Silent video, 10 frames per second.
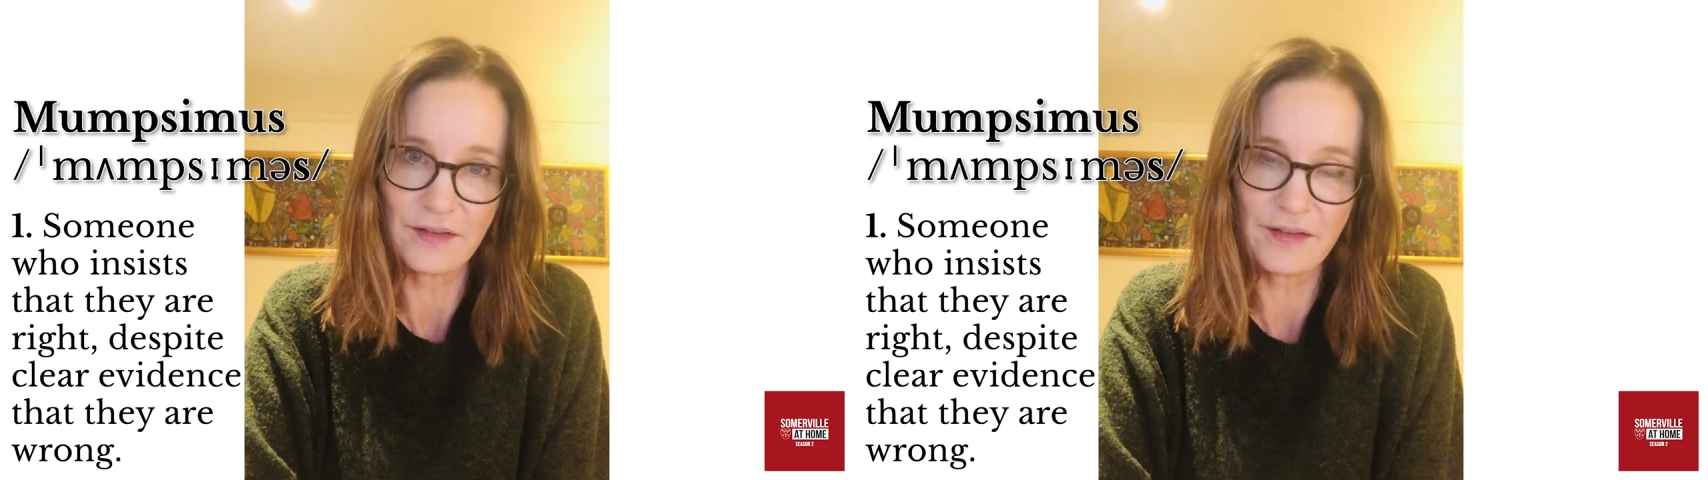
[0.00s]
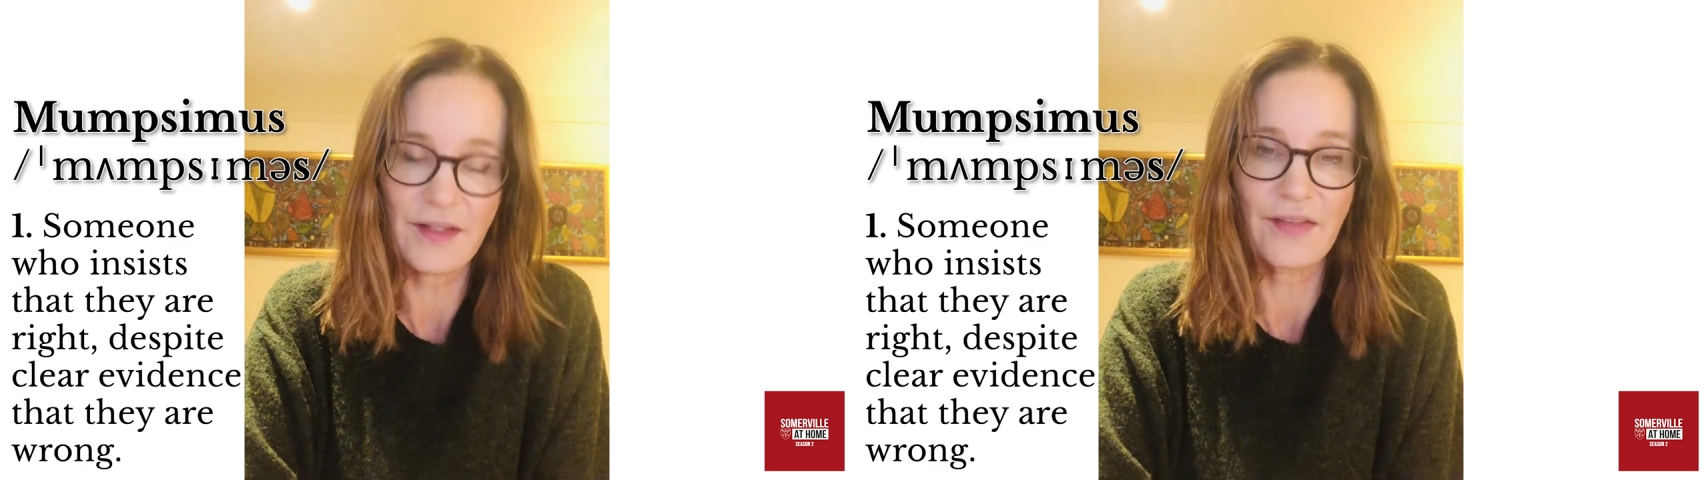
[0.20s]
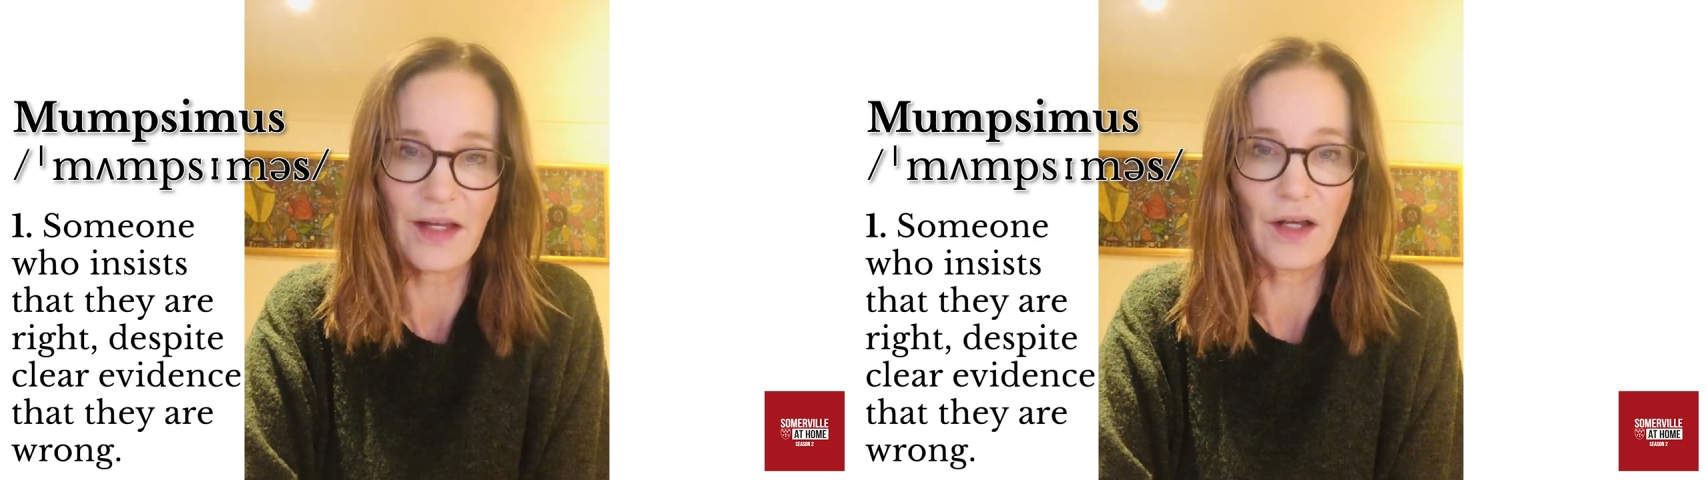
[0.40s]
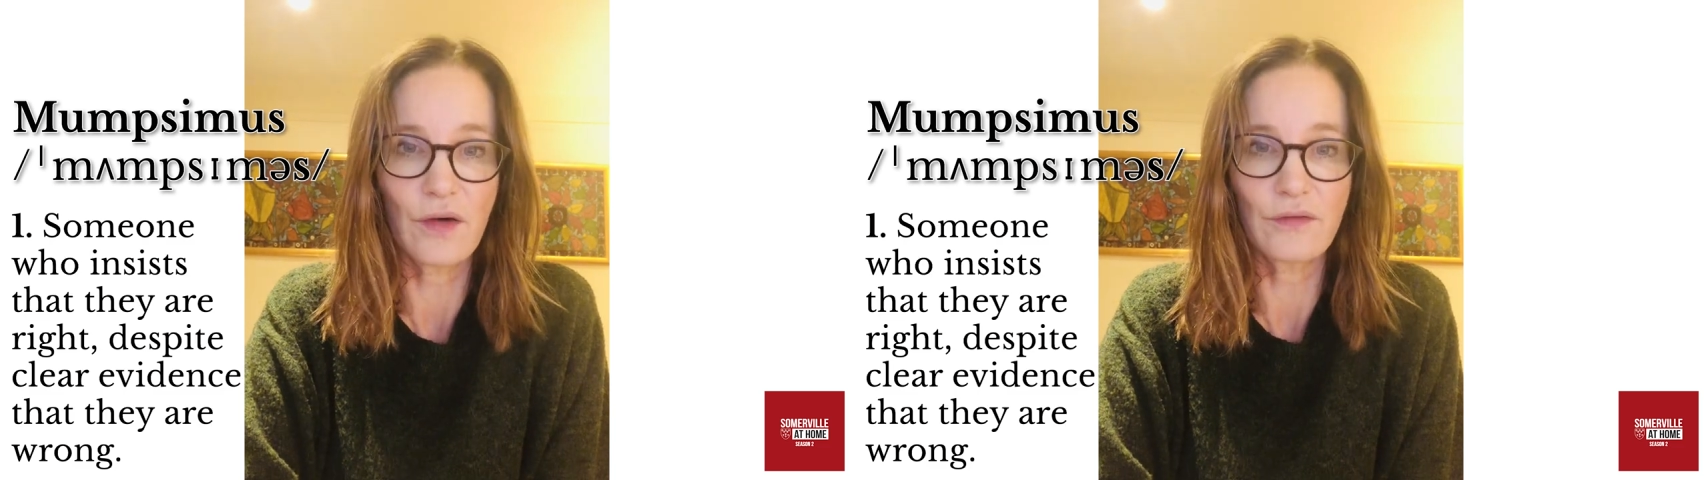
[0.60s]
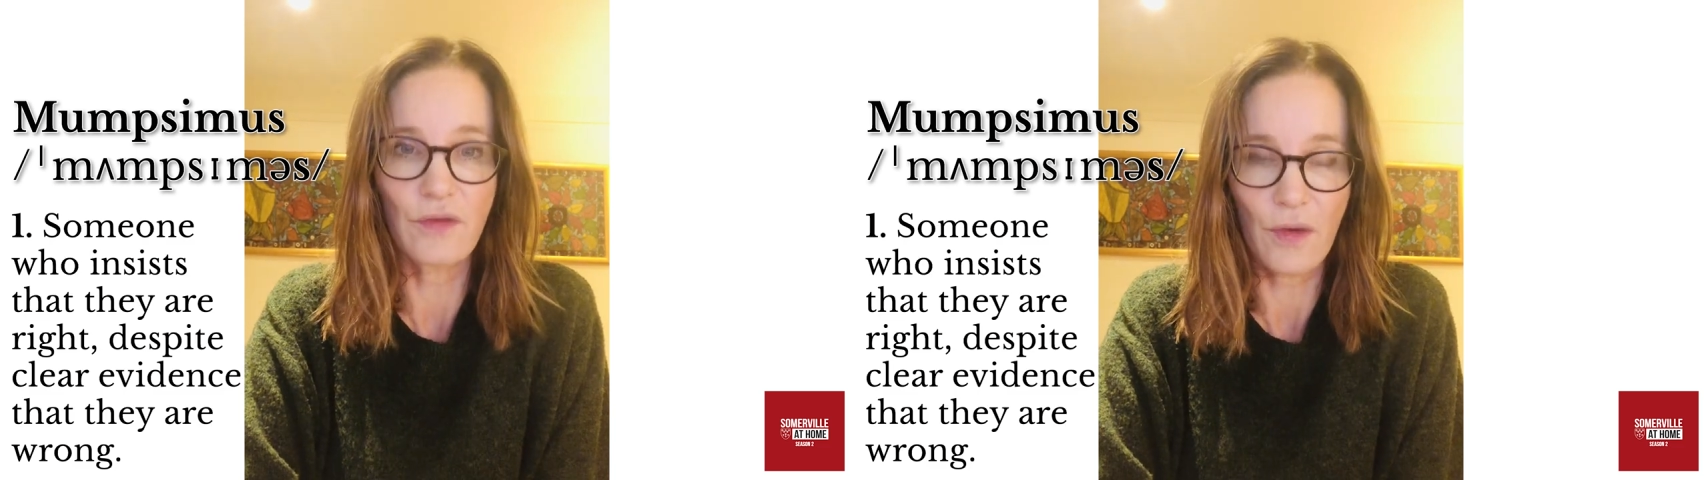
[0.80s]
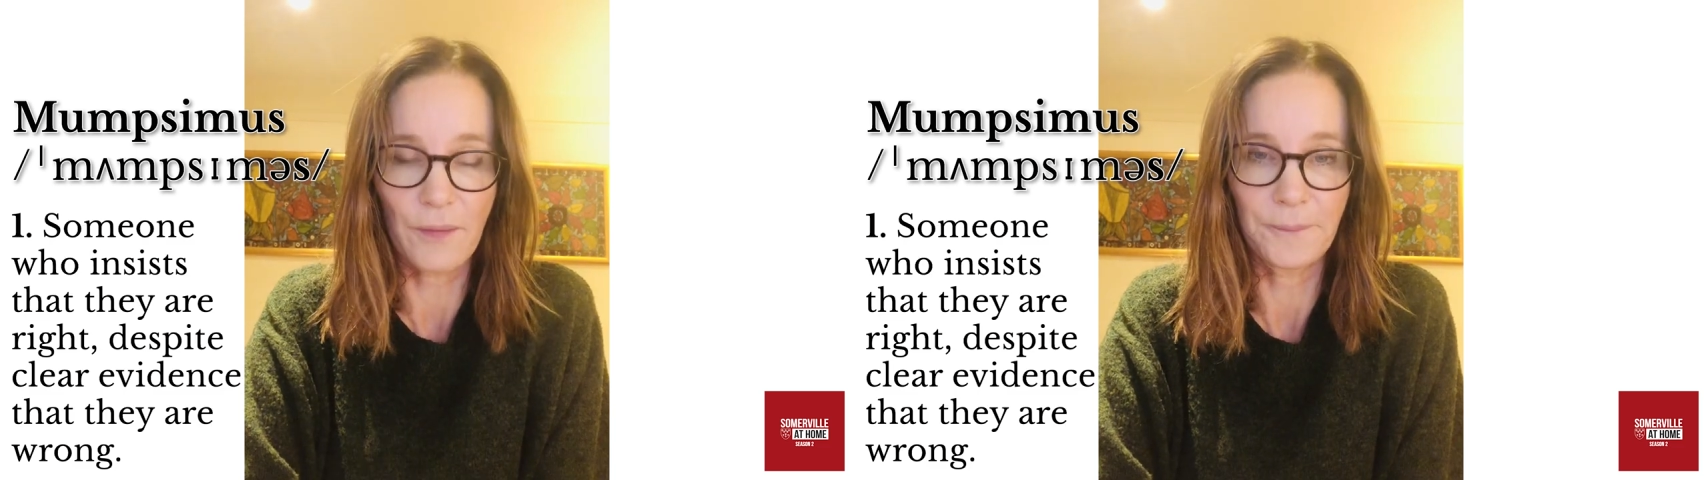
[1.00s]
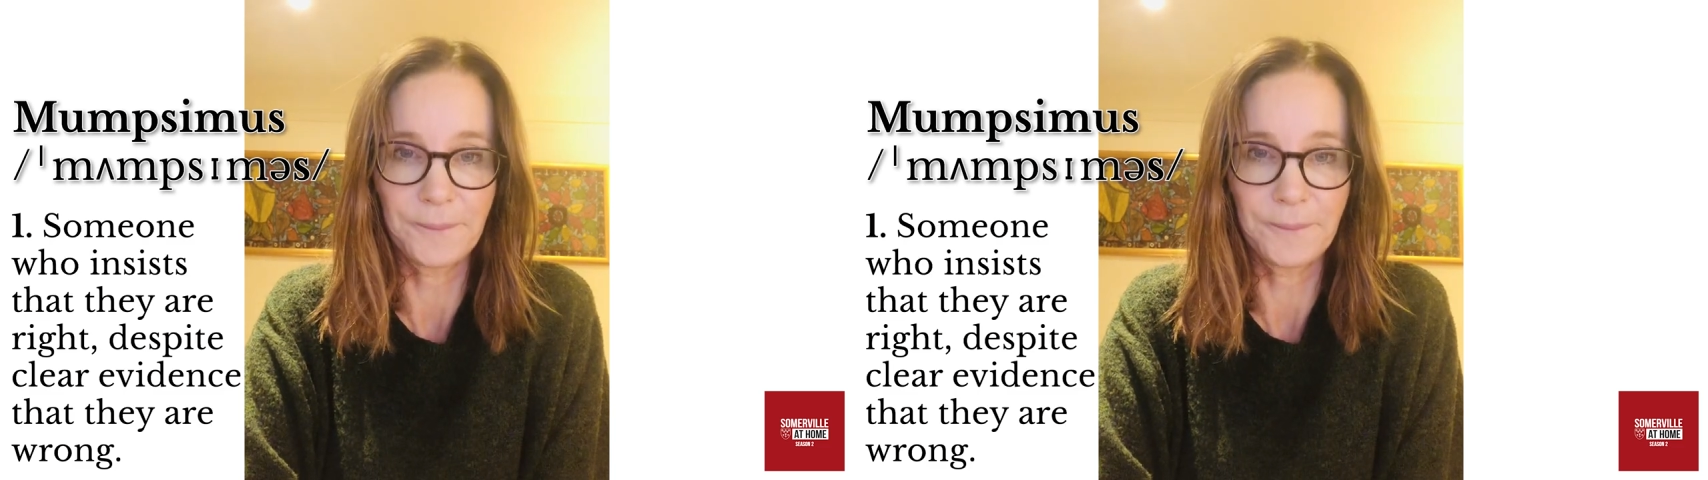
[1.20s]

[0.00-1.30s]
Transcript: that they are wrong.